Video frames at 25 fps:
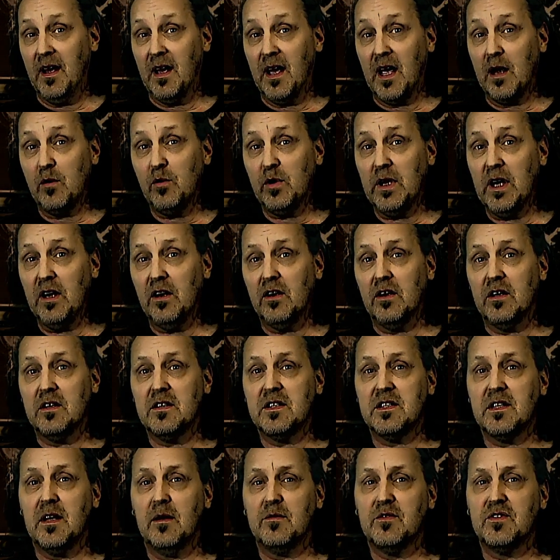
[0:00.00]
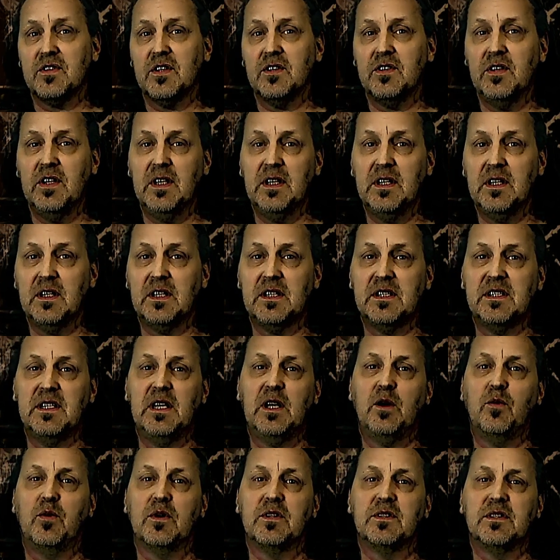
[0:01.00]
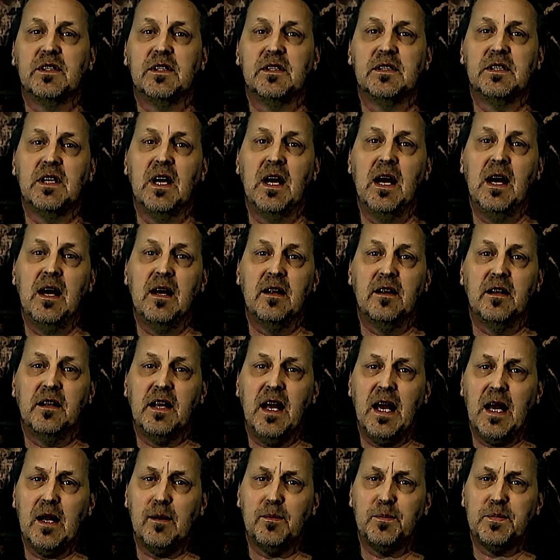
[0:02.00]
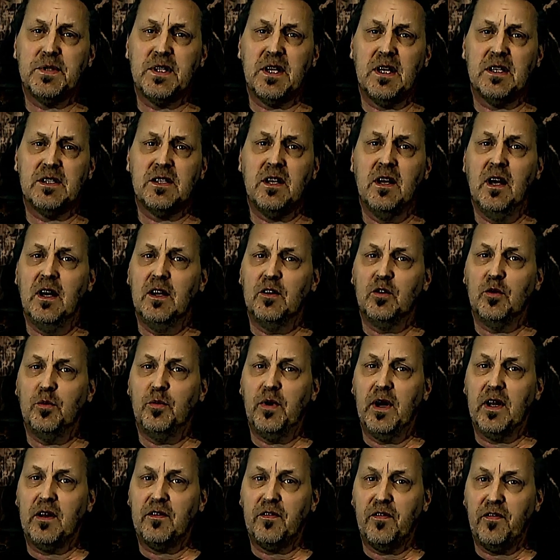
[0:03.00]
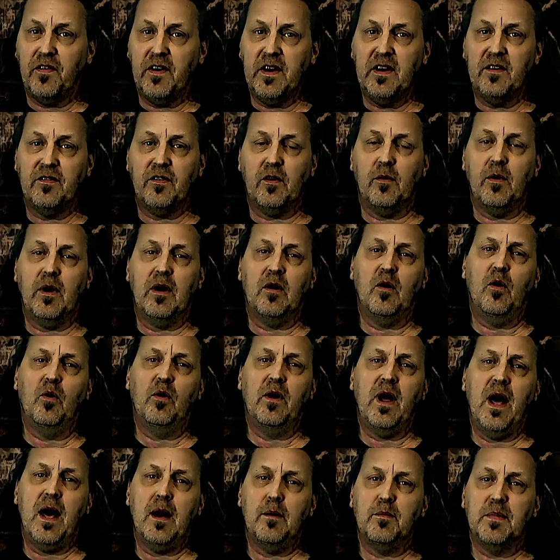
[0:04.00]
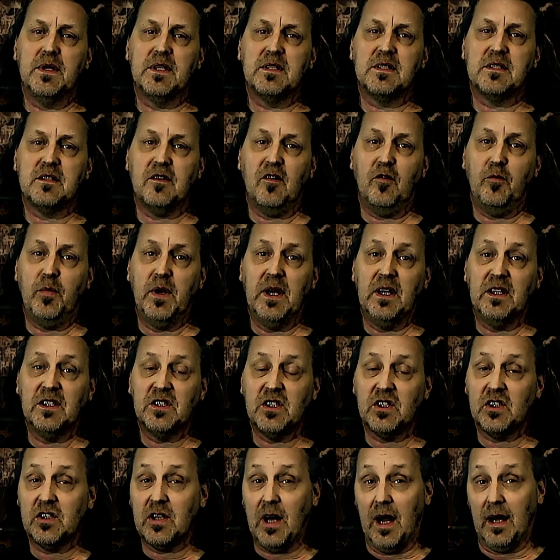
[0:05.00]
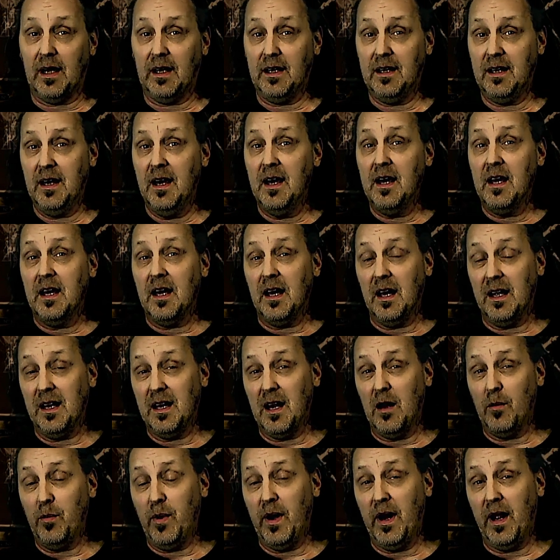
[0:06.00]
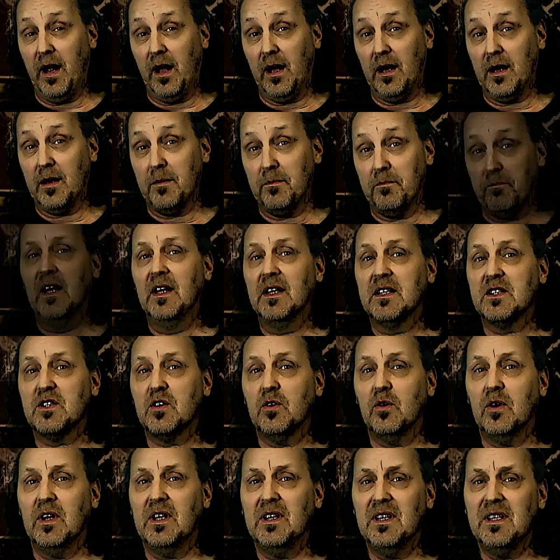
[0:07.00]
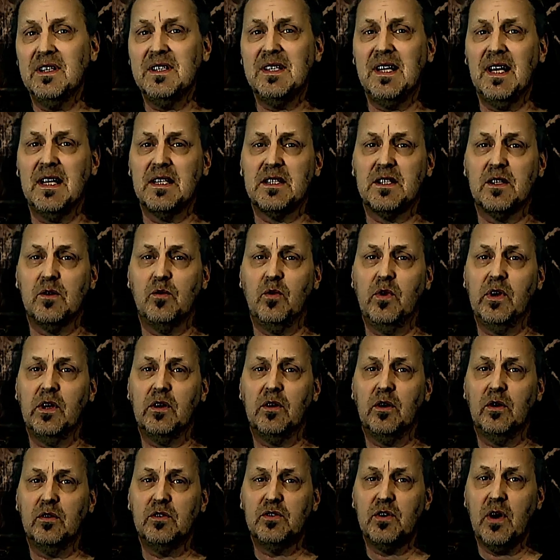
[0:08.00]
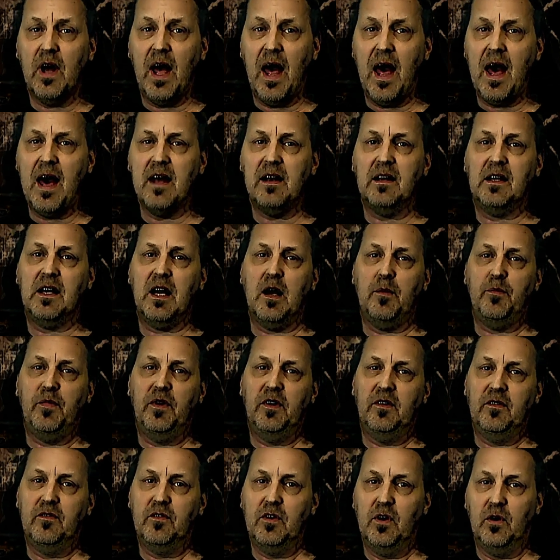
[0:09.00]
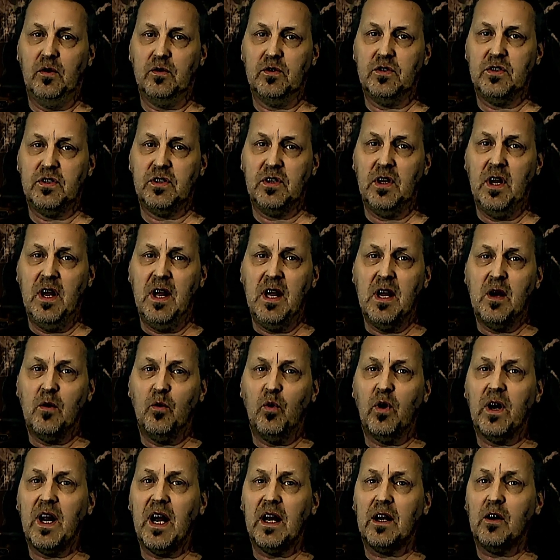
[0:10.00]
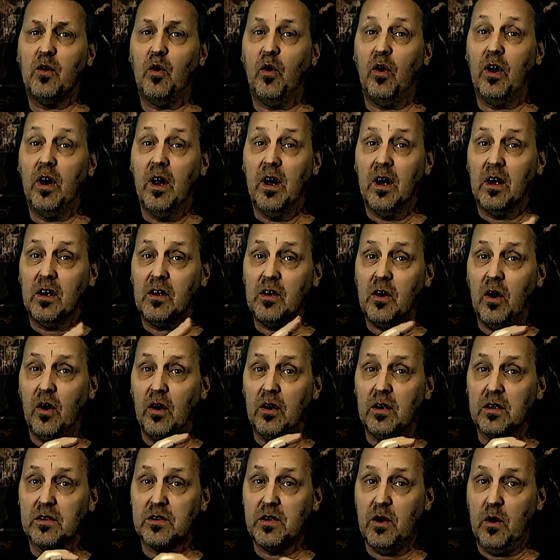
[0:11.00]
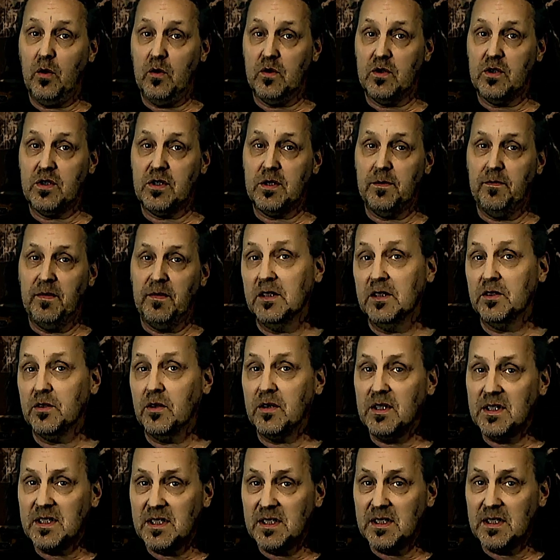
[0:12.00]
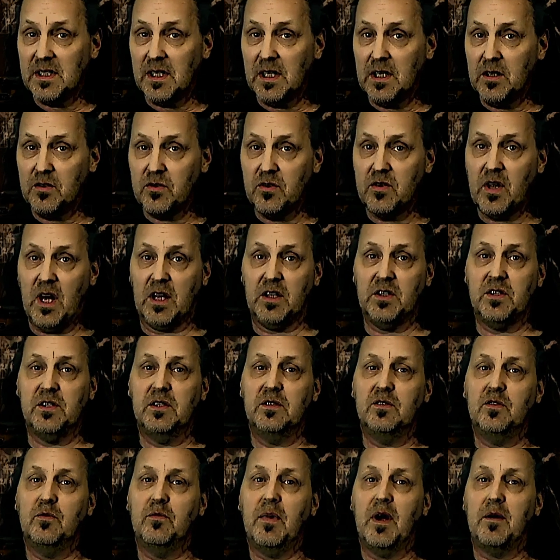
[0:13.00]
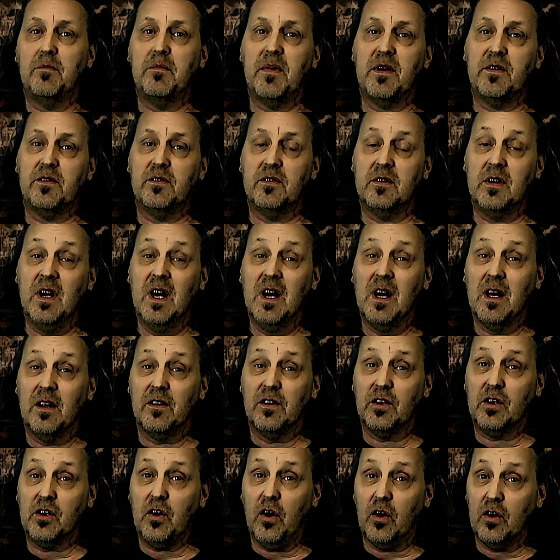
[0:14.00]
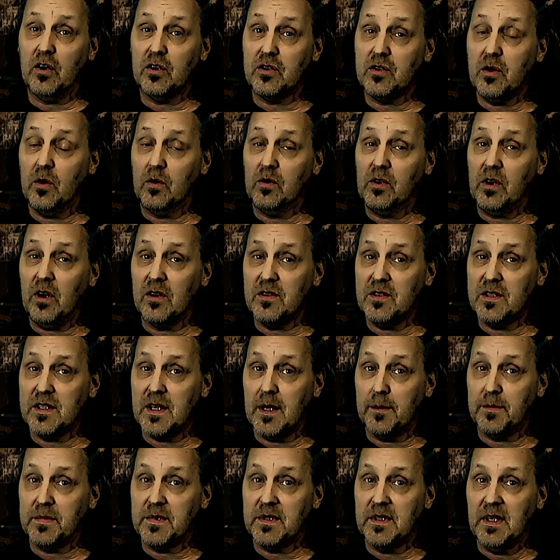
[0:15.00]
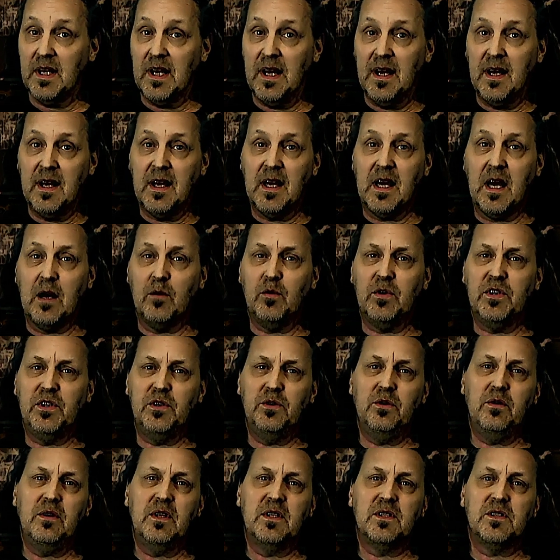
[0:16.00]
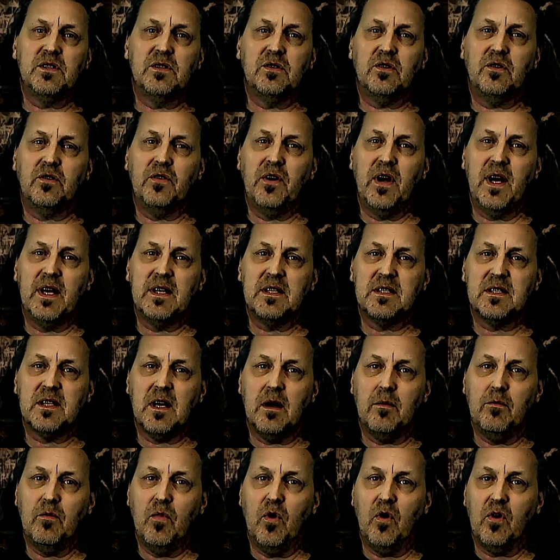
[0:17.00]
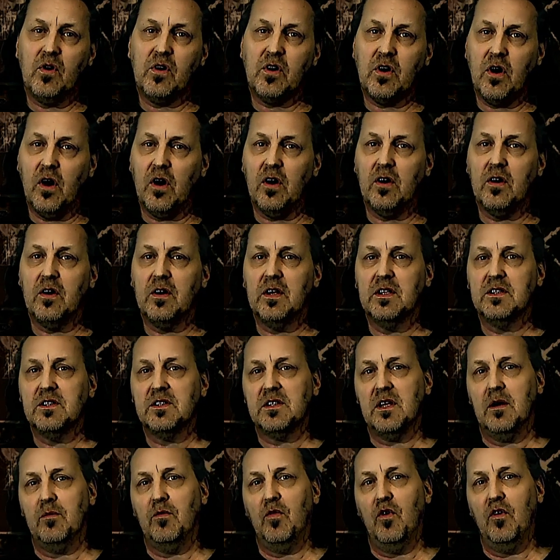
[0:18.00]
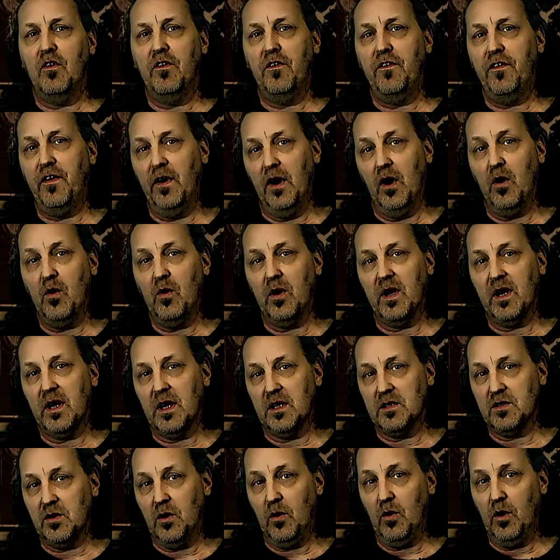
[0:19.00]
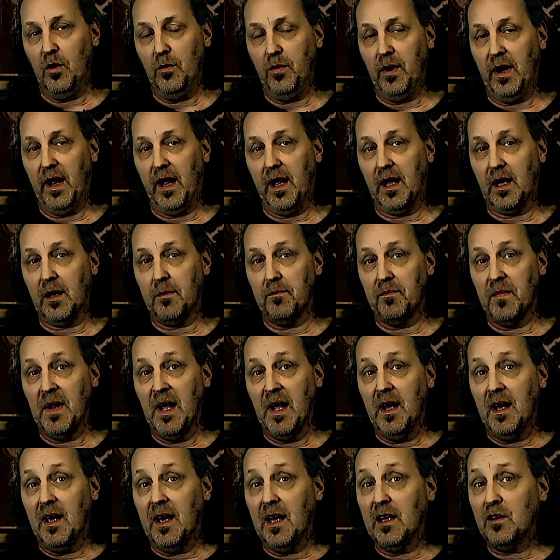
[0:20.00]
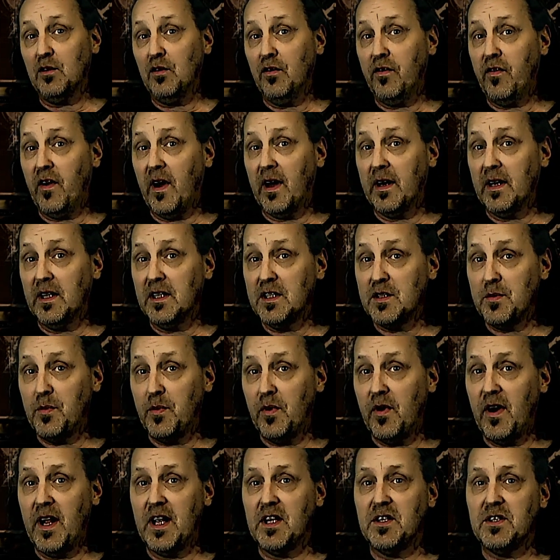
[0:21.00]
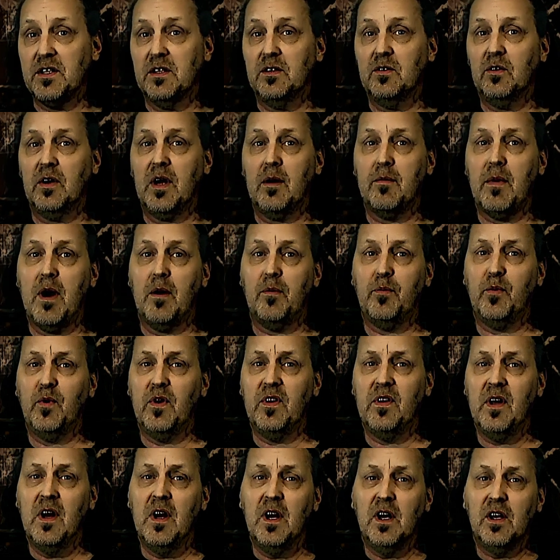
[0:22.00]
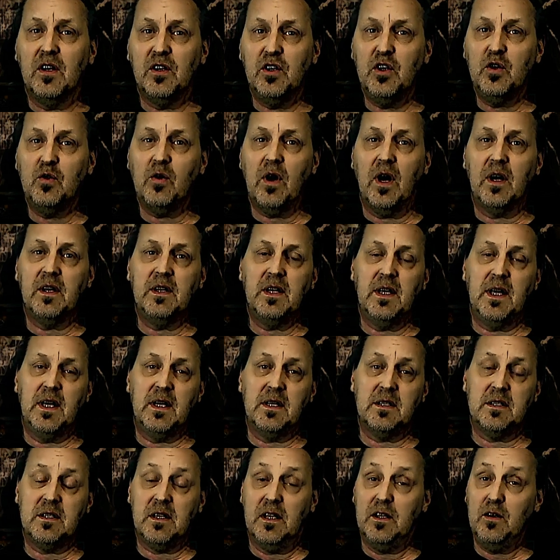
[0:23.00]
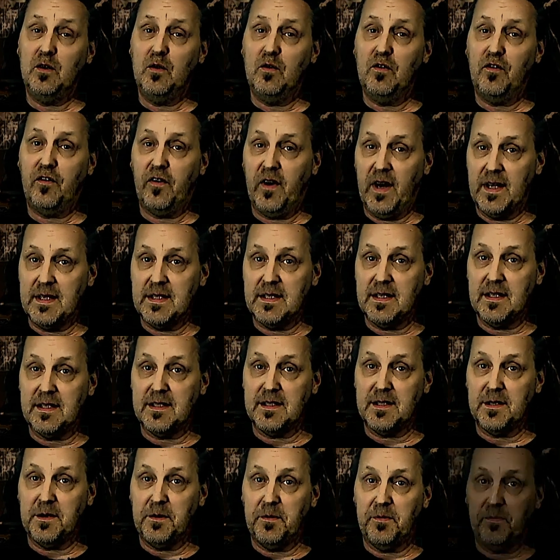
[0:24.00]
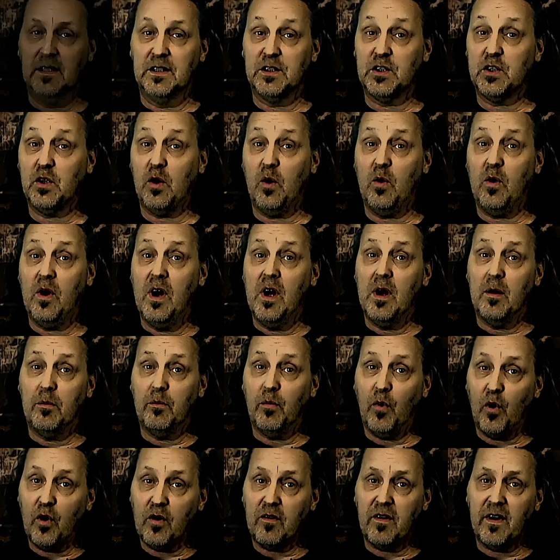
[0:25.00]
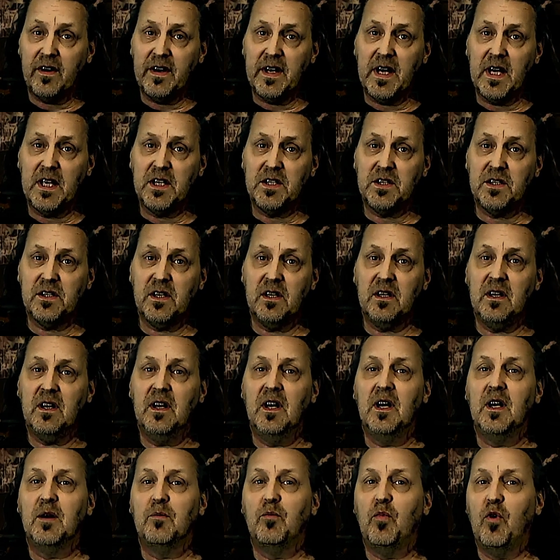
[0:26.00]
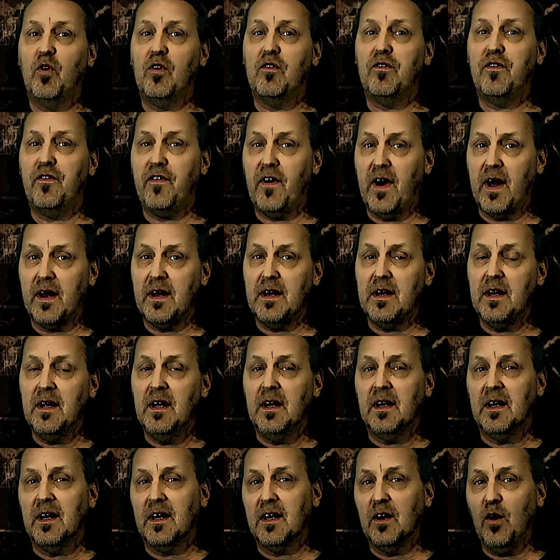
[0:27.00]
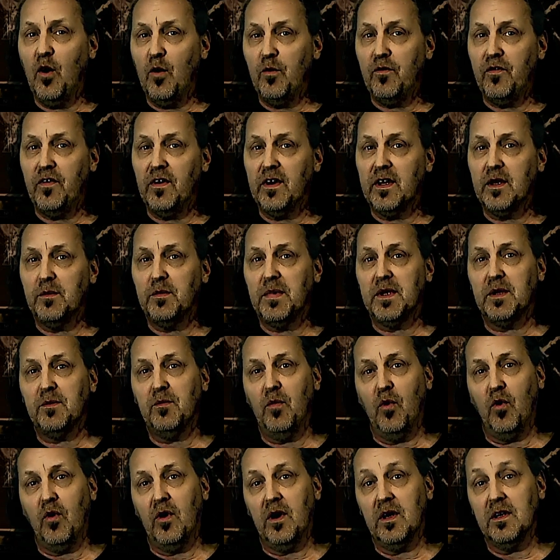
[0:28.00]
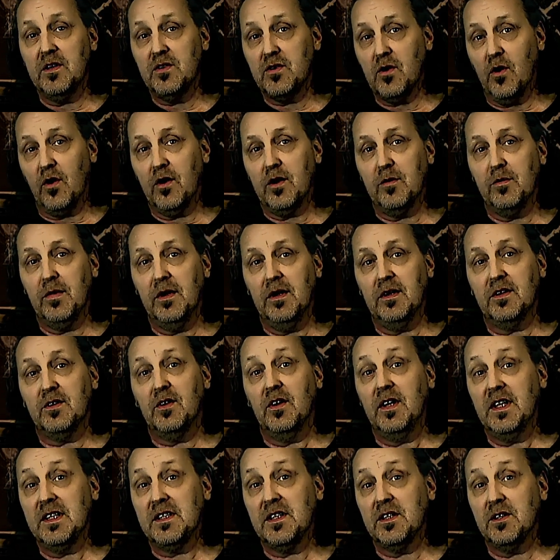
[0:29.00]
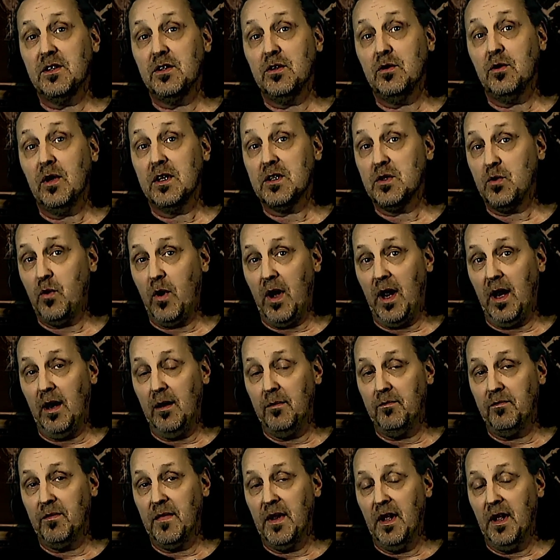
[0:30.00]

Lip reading: And we learned some strategic sequences that helps us to break free from our old habits of being stuck in our playing. So in this lesson we are going to add a couple of notes, what I call color tones. So this is an introduction to my method, the color tone concept. And we do this to create some more color and some more flow in our solo playing, and to find inspiration to come up with new ideas and new phrases. So more variation, more fun, and hopefully a bit more enjoyable to listen to as well.